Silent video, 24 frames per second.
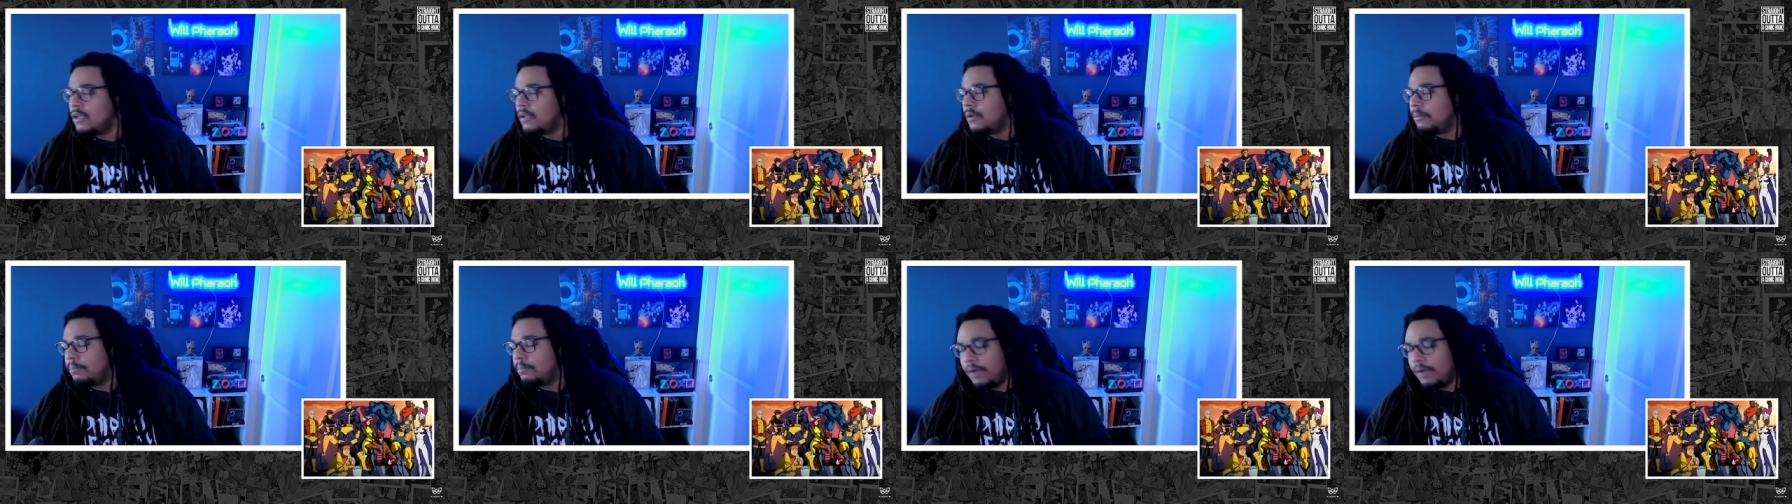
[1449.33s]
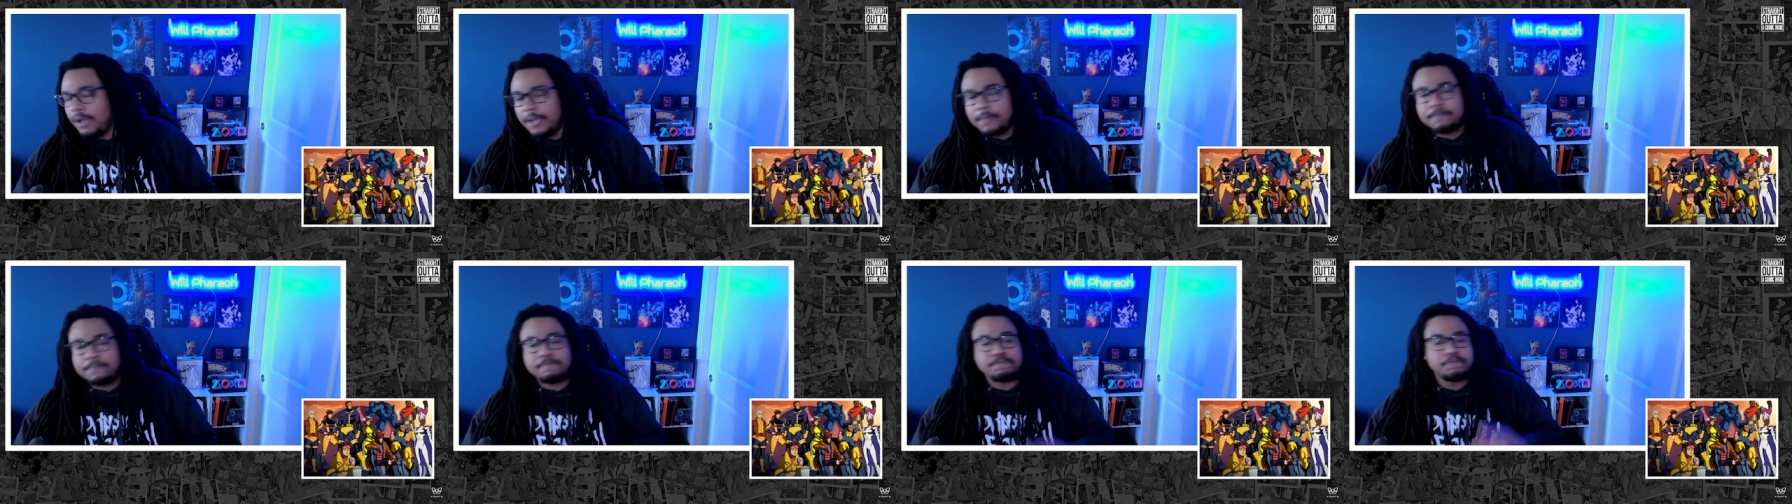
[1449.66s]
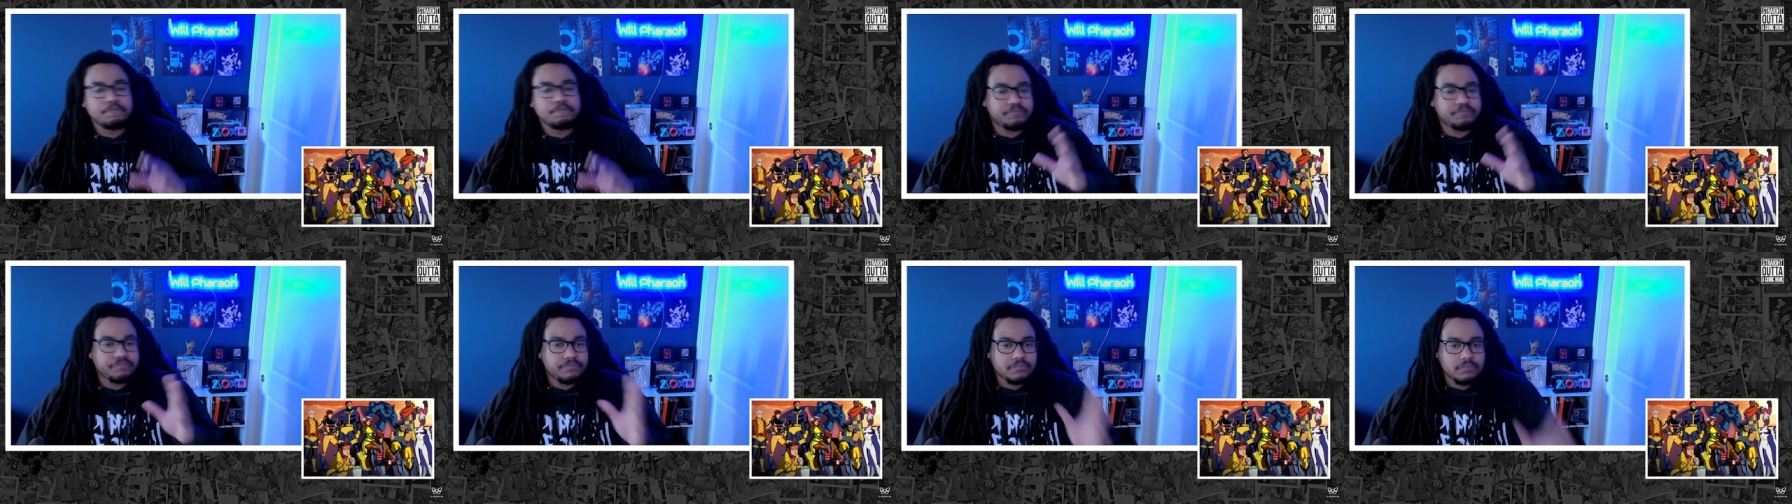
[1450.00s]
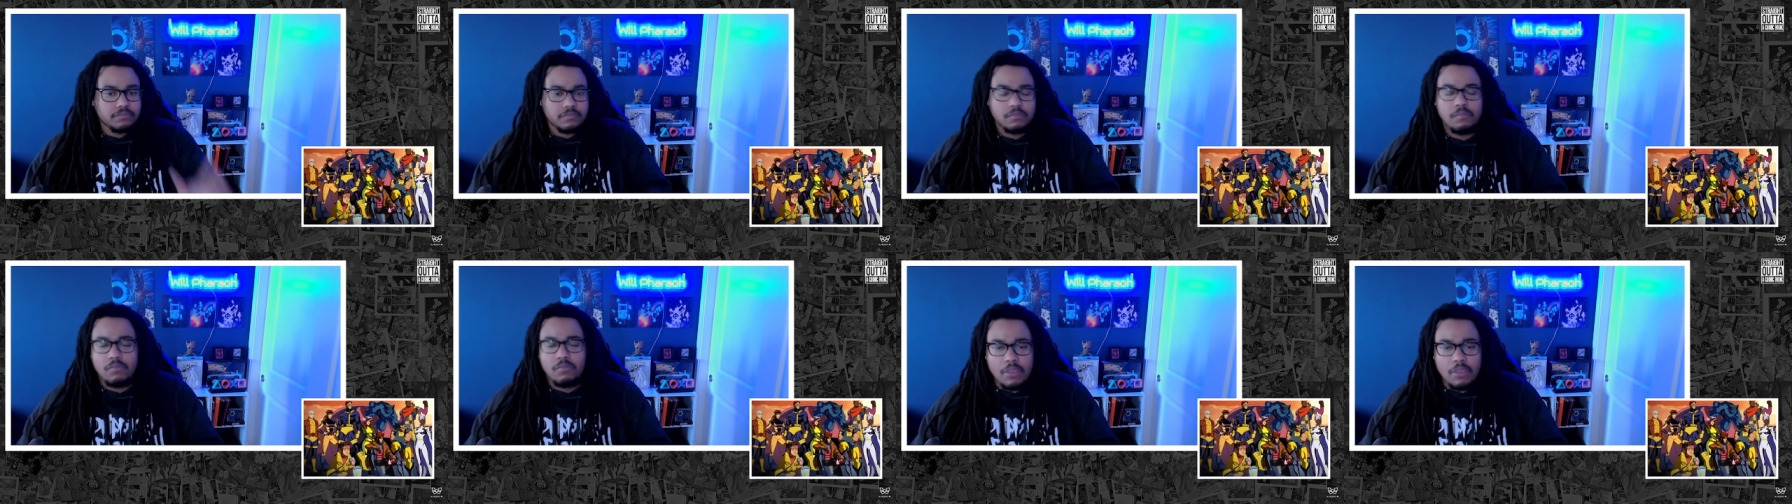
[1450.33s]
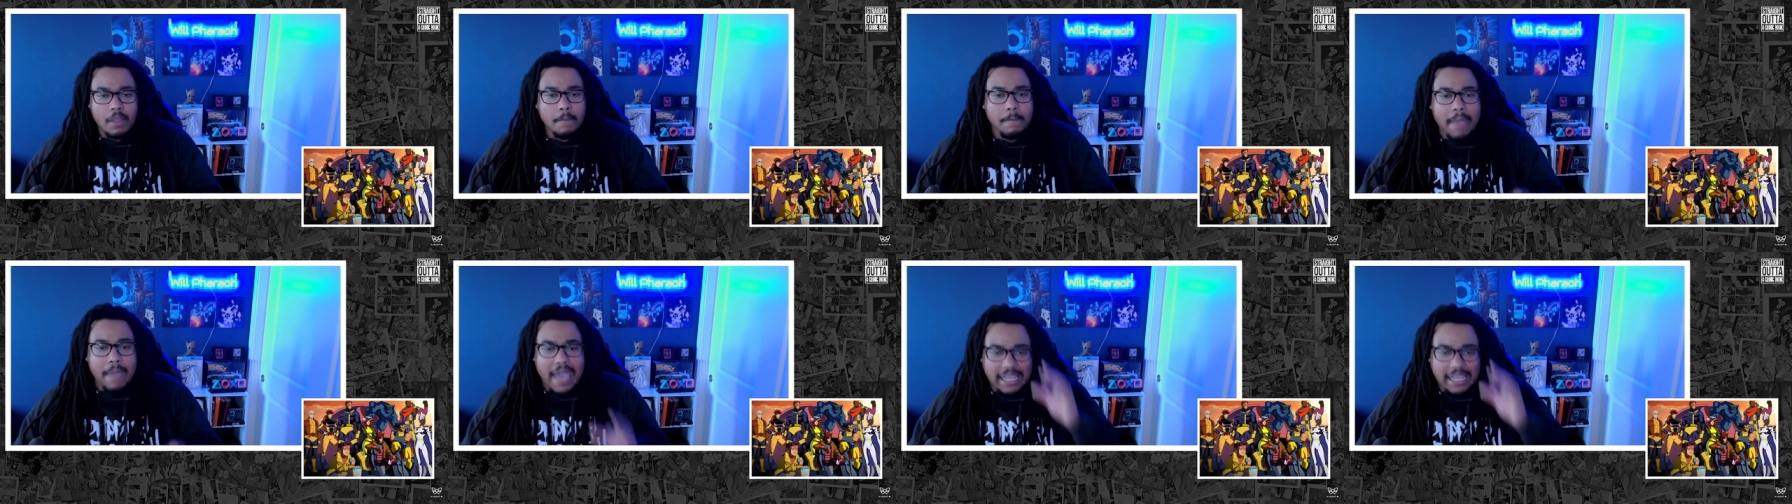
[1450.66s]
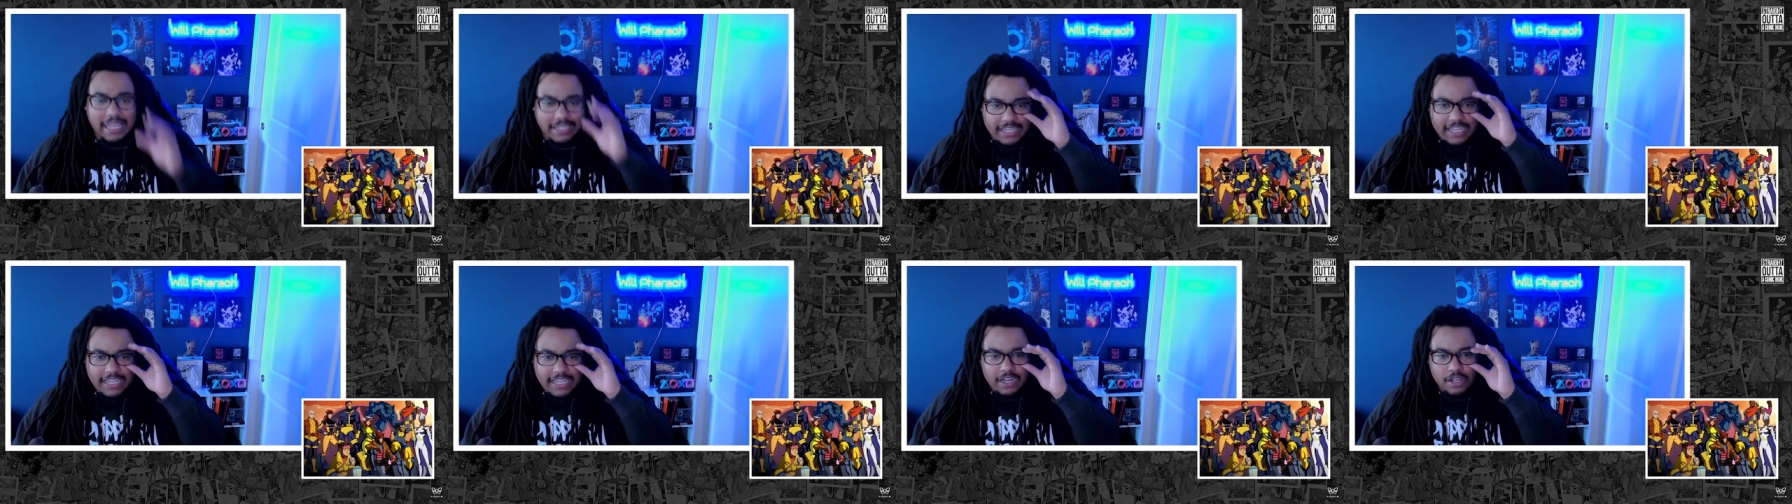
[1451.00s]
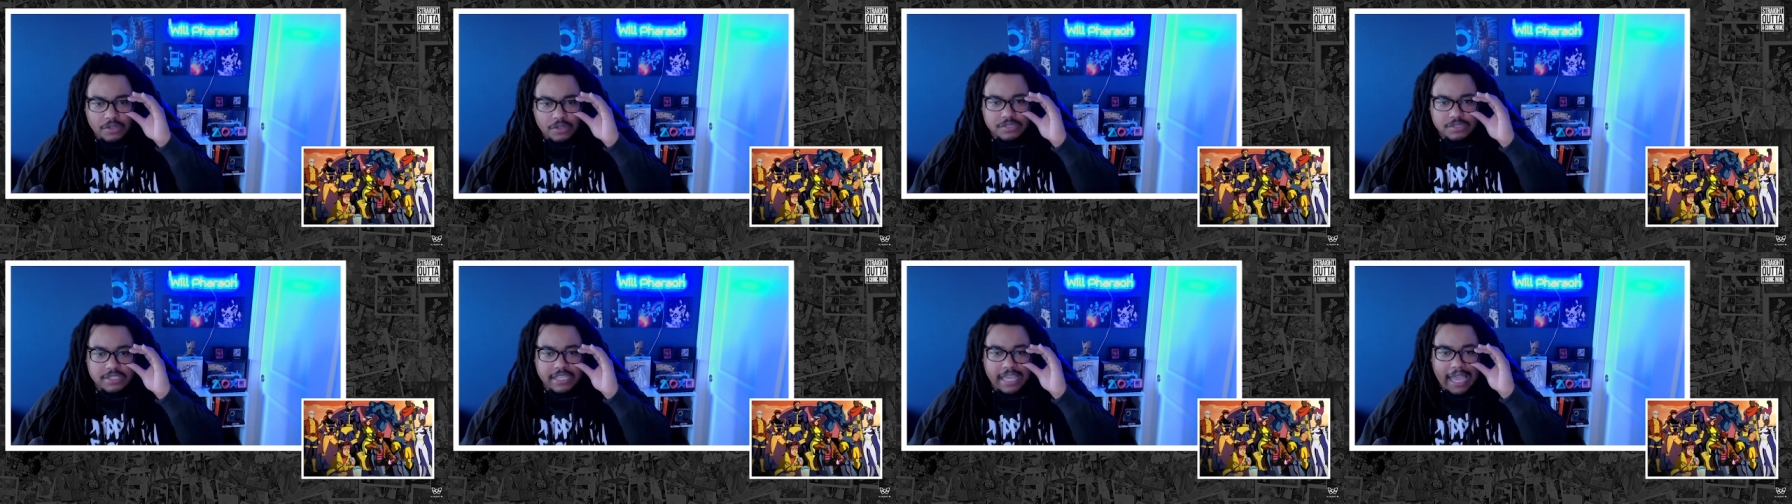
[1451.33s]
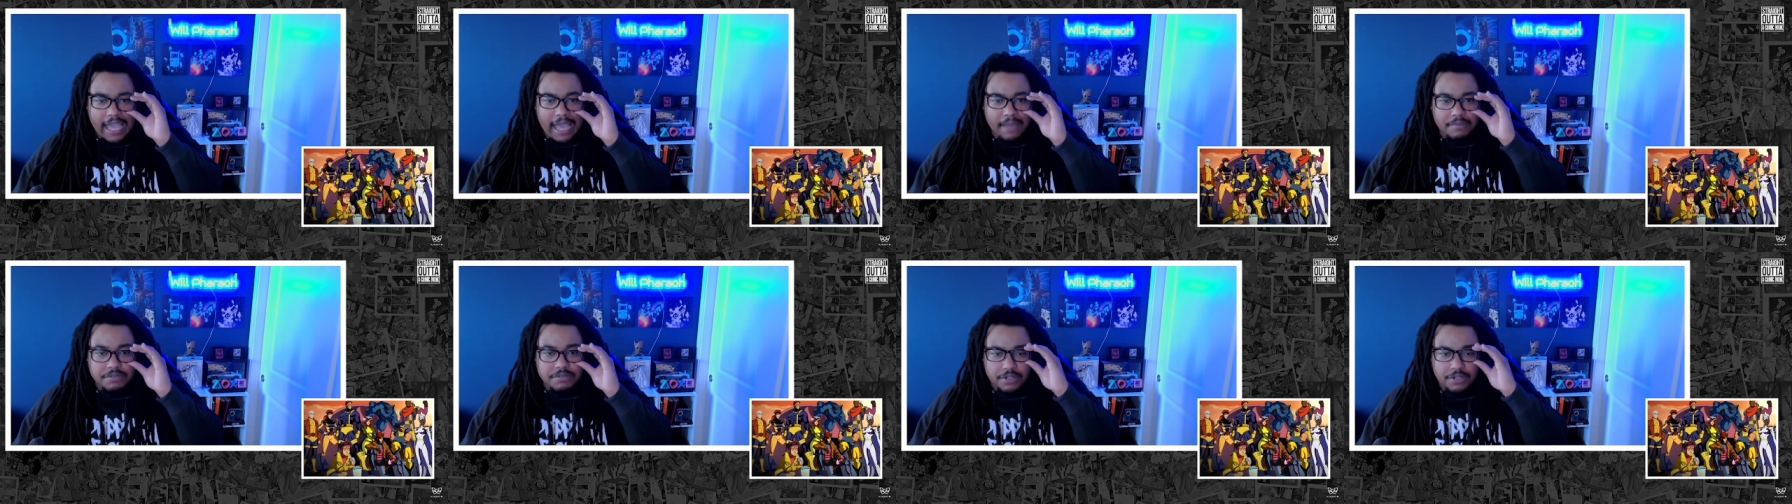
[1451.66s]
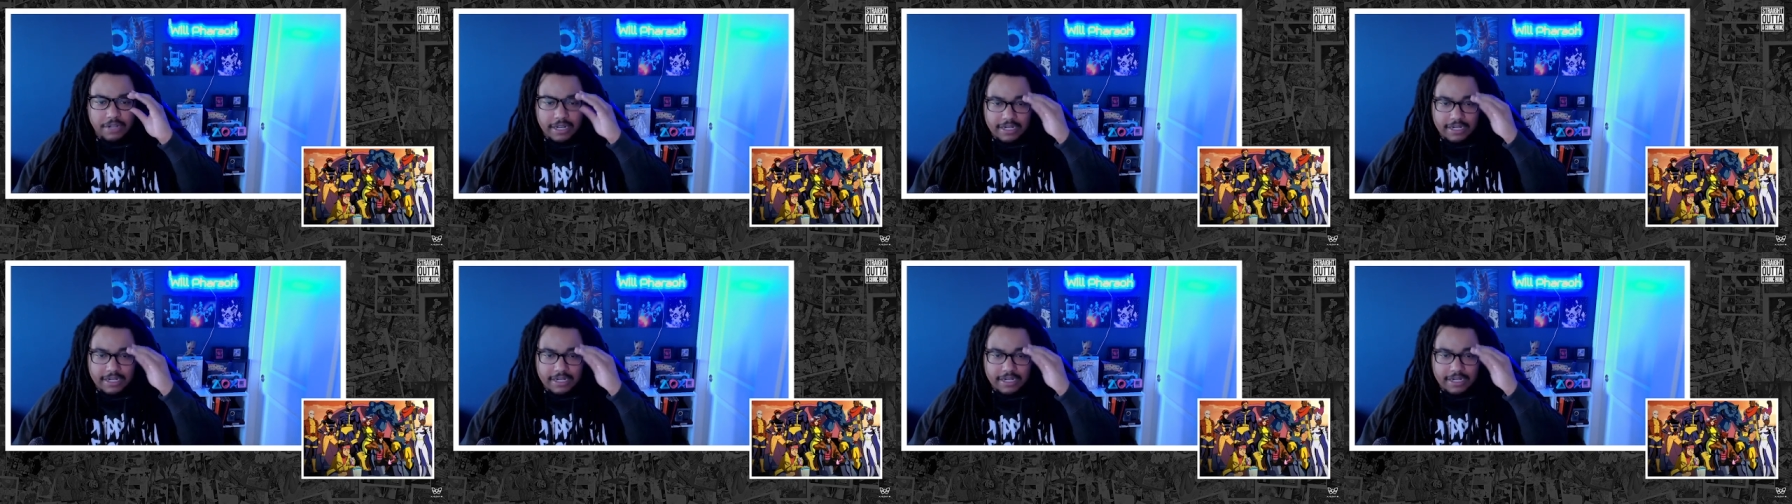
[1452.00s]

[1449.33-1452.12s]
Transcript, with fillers: But Magneto's captured,